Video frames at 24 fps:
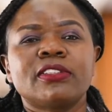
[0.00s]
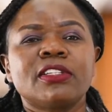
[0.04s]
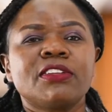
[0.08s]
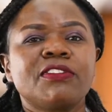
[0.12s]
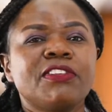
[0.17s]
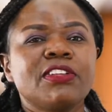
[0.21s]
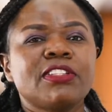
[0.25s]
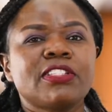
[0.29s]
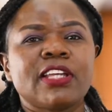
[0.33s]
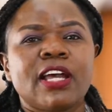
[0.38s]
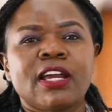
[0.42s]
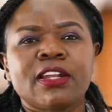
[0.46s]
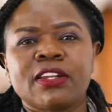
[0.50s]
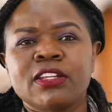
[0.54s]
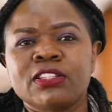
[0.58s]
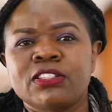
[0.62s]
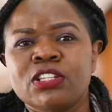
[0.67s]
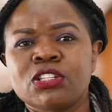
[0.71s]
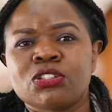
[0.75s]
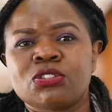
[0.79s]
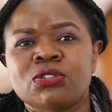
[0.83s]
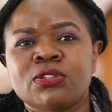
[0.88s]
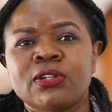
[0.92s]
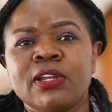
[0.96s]
If it's a
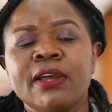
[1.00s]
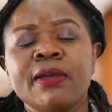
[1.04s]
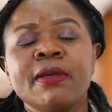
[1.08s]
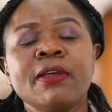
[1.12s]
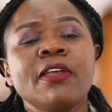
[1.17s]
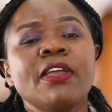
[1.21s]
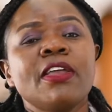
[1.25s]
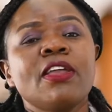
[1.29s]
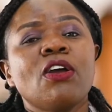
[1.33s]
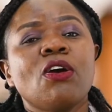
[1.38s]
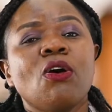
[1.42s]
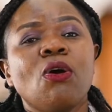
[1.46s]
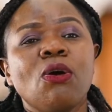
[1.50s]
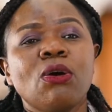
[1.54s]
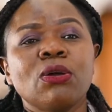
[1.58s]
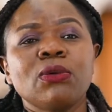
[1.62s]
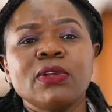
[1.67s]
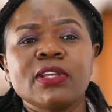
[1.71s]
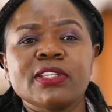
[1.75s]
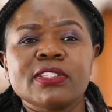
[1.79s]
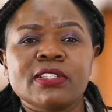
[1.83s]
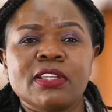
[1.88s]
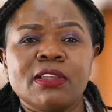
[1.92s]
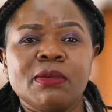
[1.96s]
registrar,
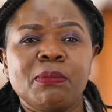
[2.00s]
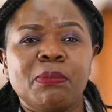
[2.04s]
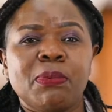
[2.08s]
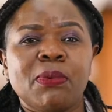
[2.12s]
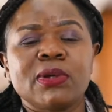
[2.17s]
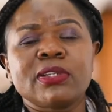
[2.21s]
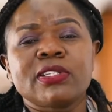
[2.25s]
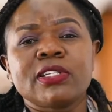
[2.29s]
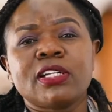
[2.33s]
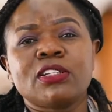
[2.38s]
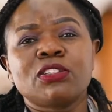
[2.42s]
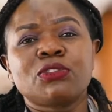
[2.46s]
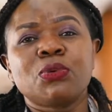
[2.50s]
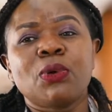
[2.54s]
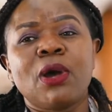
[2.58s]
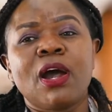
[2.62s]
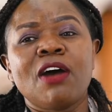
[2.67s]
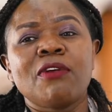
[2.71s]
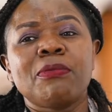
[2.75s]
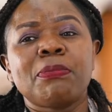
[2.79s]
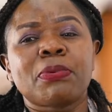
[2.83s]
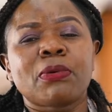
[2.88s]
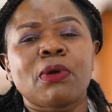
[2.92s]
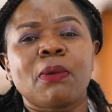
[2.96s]
always important to
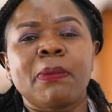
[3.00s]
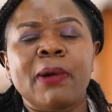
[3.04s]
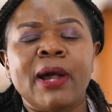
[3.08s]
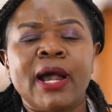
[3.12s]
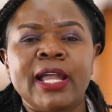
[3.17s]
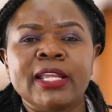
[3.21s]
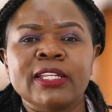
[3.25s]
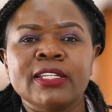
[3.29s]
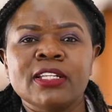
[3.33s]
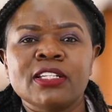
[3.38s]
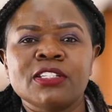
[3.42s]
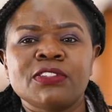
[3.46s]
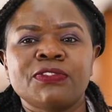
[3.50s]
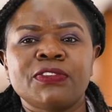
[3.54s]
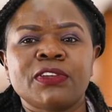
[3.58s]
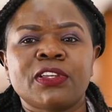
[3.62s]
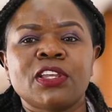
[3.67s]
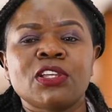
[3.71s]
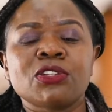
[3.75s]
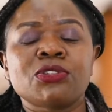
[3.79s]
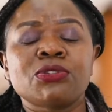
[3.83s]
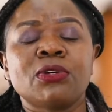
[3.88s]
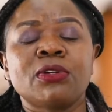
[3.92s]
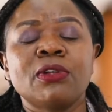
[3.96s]
have proper
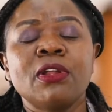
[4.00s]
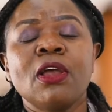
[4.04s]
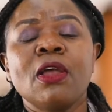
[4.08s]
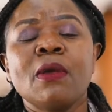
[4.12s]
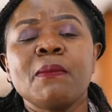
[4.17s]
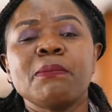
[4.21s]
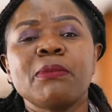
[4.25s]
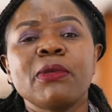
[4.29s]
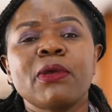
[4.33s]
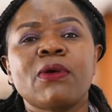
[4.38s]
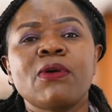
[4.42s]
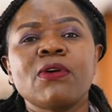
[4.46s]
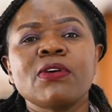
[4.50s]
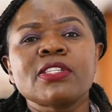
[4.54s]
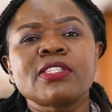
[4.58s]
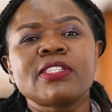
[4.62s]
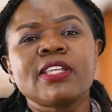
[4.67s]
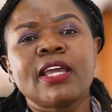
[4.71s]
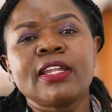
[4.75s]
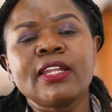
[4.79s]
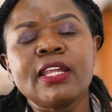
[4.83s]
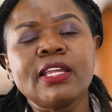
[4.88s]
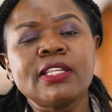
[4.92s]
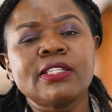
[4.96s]
identification, because
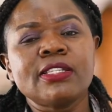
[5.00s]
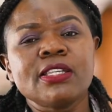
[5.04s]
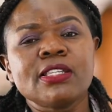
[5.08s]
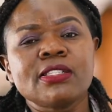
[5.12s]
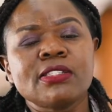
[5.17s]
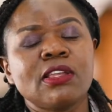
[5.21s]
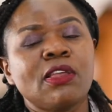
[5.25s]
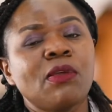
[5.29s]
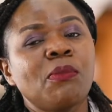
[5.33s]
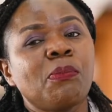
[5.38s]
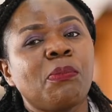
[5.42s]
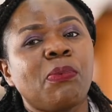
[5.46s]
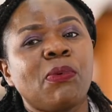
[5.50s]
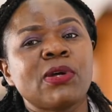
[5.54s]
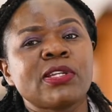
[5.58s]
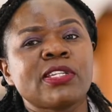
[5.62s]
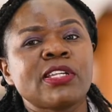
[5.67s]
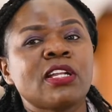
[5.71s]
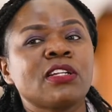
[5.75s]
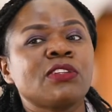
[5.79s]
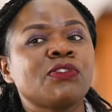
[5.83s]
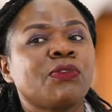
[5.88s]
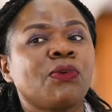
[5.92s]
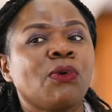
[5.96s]
then it is
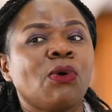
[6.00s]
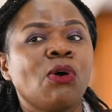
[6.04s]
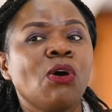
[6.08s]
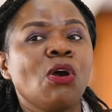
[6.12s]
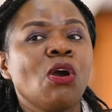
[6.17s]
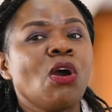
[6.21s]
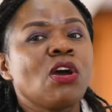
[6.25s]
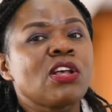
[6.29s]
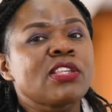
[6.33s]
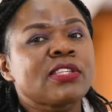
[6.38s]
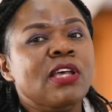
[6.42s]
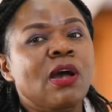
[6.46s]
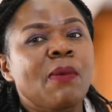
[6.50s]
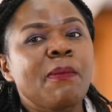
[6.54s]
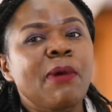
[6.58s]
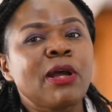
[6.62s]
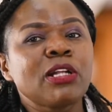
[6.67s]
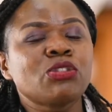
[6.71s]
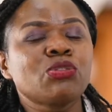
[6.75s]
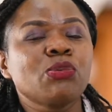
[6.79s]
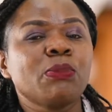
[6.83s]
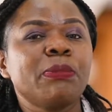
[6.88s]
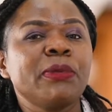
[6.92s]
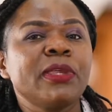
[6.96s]
important for someone
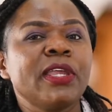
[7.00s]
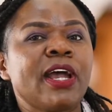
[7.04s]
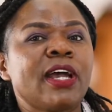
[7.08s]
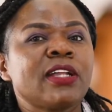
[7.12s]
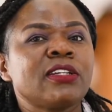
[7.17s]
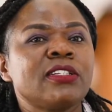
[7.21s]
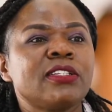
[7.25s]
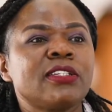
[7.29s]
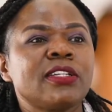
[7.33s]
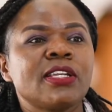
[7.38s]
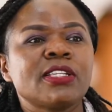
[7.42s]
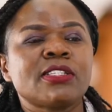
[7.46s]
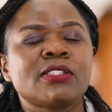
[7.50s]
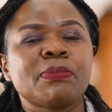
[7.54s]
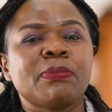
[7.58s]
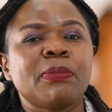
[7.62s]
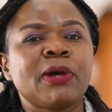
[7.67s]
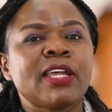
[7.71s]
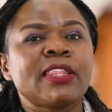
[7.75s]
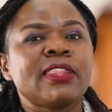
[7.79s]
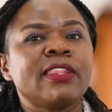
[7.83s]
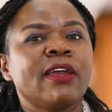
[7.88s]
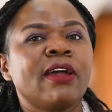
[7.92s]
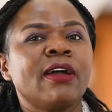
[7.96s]
to be addressed
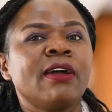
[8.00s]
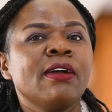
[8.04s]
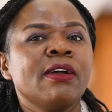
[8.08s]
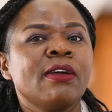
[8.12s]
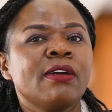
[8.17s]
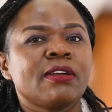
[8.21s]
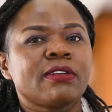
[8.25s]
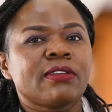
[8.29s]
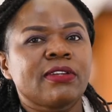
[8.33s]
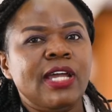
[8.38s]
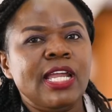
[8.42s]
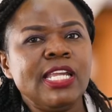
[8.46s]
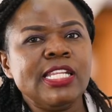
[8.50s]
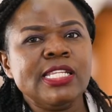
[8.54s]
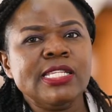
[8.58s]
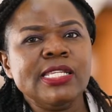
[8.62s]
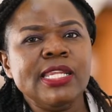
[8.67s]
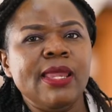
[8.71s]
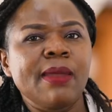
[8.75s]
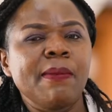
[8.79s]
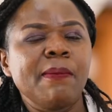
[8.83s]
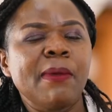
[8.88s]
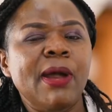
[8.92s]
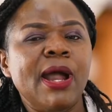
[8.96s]
by their right
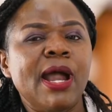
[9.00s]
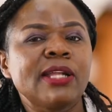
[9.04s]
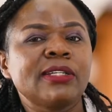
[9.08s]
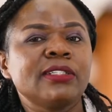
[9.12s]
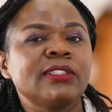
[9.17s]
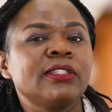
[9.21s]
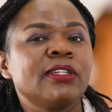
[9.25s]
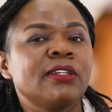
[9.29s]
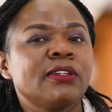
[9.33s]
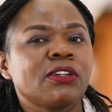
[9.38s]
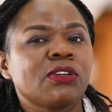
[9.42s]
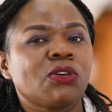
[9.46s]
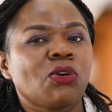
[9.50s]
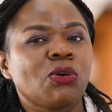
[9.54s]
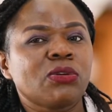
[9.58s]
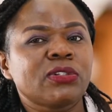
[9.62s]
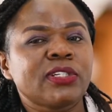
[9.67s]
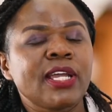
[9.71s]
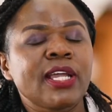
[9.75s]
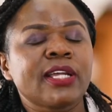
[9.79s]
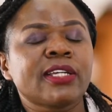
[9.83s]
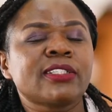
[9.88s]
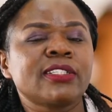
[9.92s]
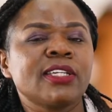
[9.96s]
name and
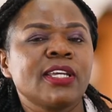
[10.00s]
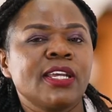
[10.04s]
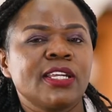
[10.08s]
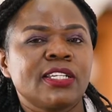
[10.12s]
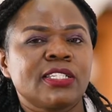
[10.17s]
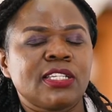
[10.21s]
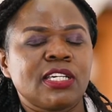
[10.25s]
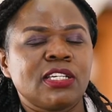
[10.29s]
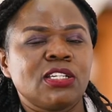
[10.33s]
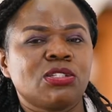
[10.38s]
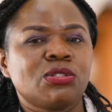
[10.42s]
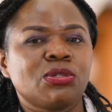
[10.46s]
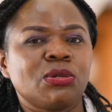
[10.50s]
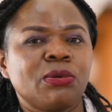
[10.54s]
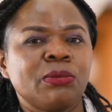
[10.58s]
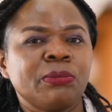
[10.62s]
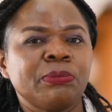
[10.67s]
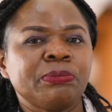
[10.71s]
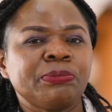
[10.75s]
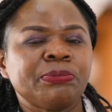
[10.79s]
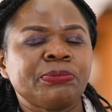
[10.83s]
correct title.